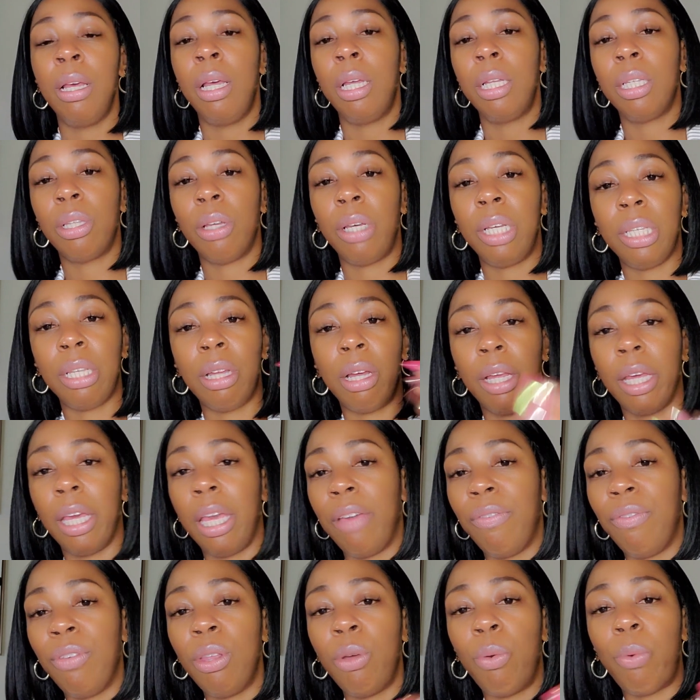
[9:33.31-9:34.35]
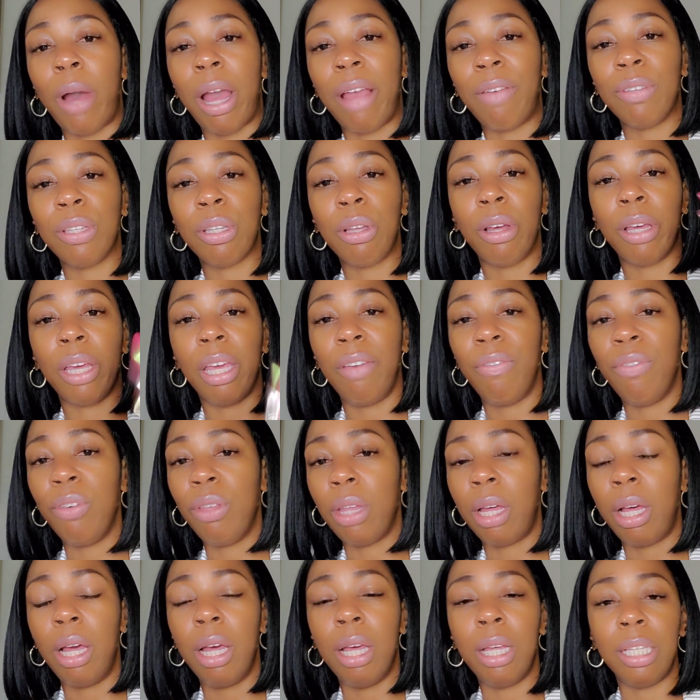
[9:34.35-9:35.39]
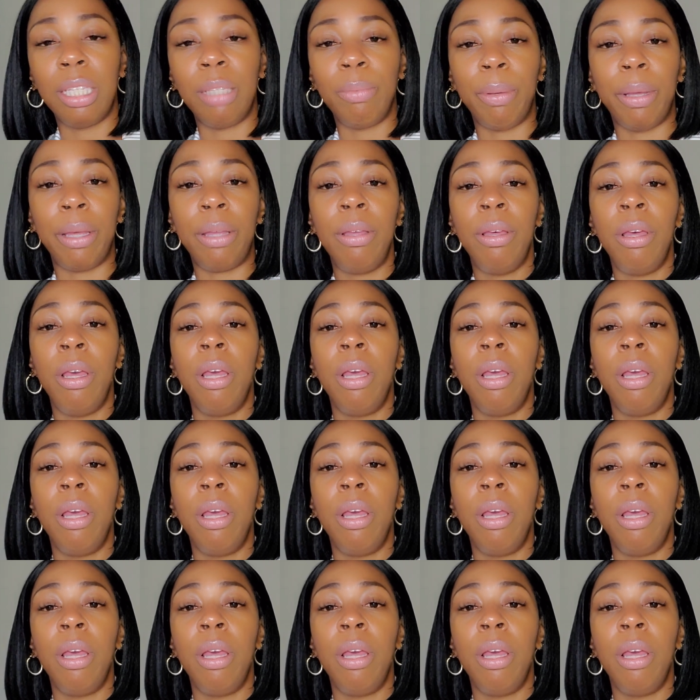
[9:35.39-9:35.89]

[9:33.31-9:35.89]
So he's going to give you the wife. He's going to give you the husband.